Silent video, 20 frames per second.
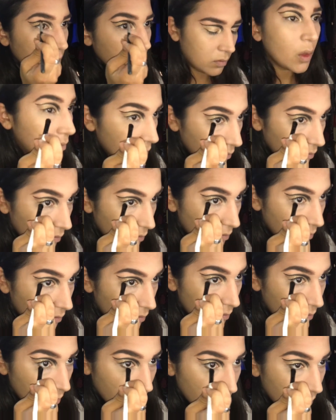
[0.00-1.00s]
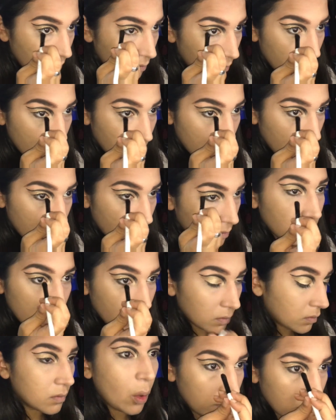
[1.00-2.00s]
I'm using the same shadow
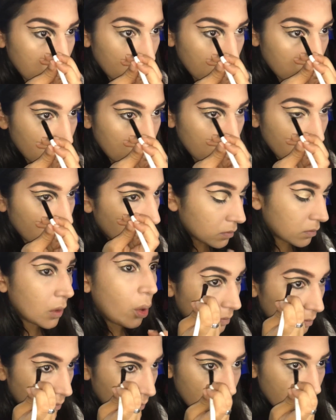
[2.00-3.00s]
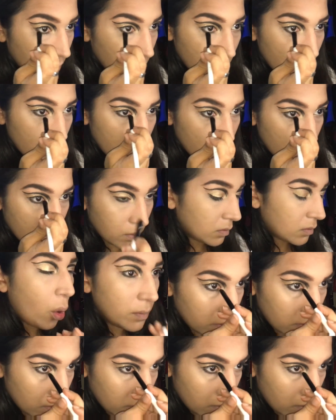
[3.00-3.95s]
to smoke out my bottom lash line.